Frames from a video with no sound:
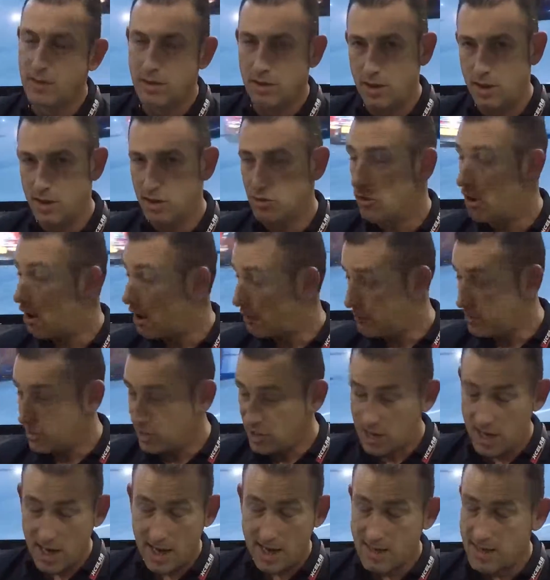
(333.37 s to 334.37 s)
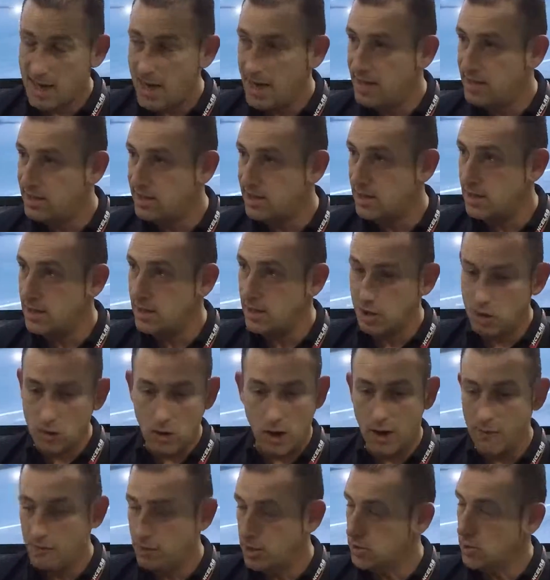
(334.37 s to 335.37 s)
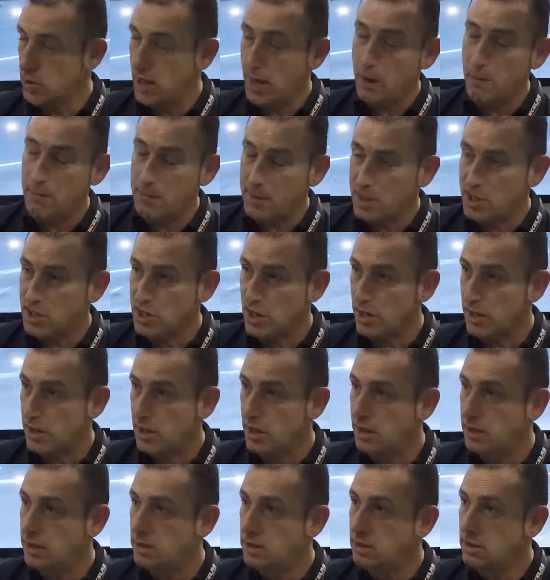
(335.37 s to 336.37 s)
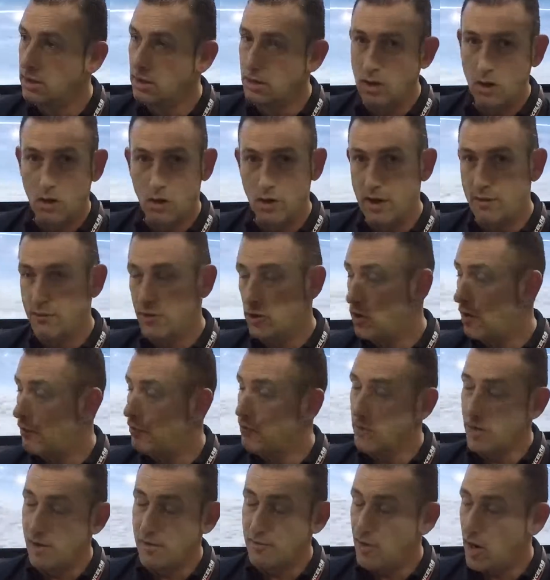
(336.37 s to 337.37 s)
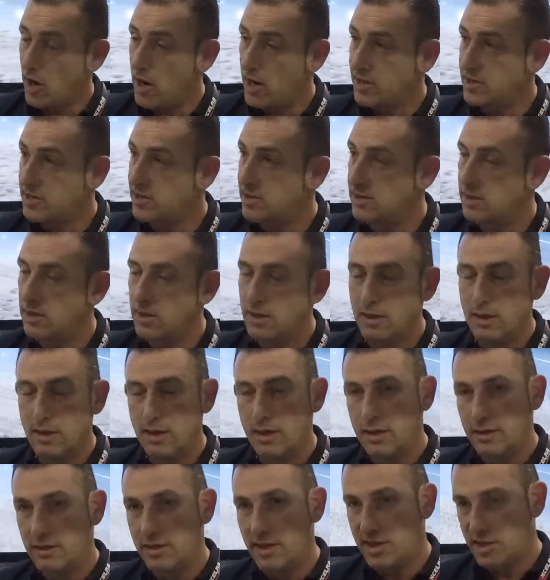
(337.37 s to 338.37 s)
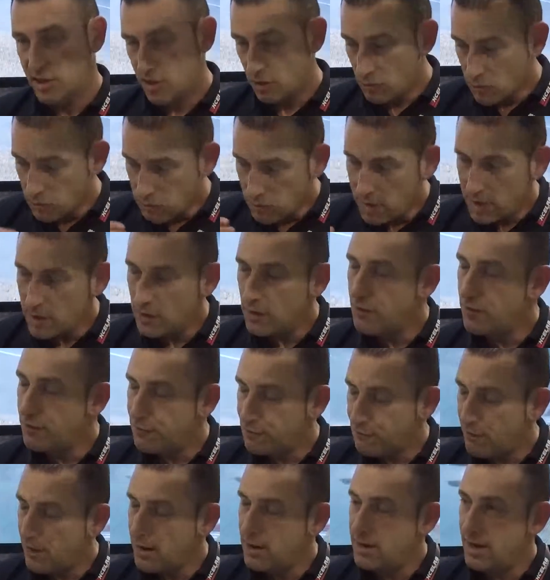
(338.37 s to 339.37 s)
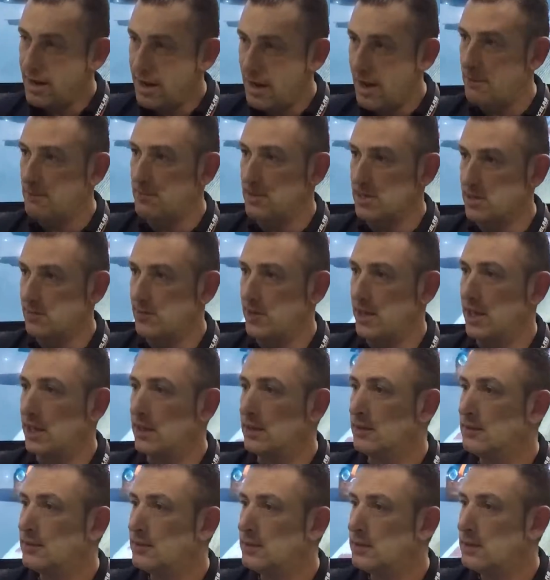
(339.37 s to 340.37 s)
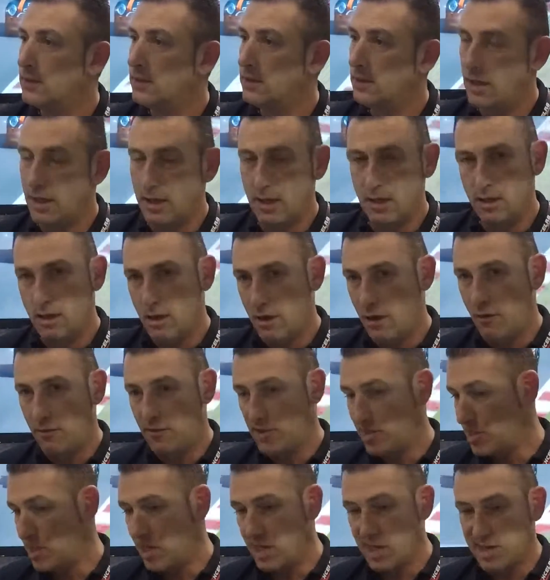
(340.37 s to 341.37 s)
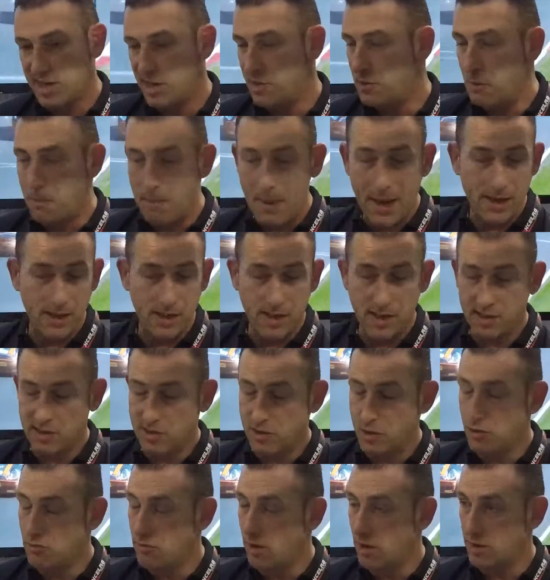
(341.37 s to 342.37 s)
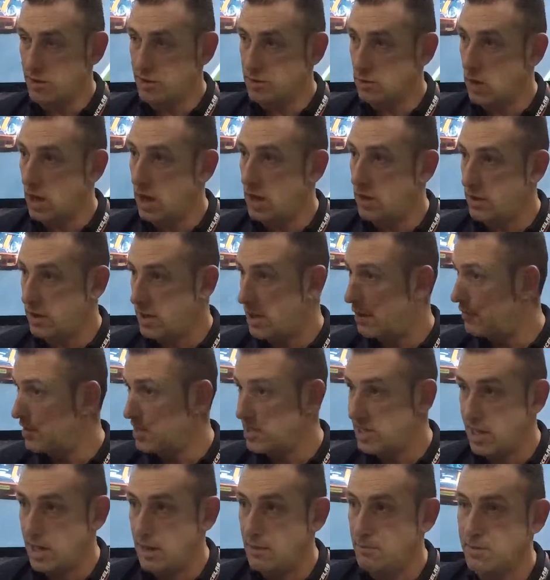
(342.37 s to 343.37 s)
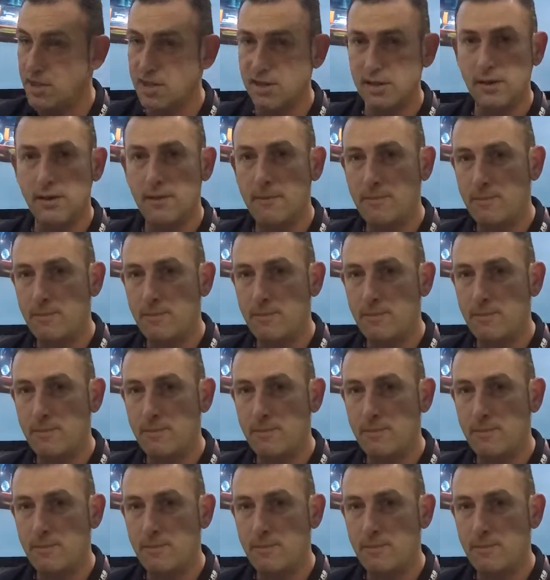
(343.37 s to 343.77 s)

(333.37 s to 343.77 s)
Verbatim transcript: The drivers share data, the drivers will help each other or even offer advice. It's a real friendly atmosphere. And obviously there's independents who run as well and other teams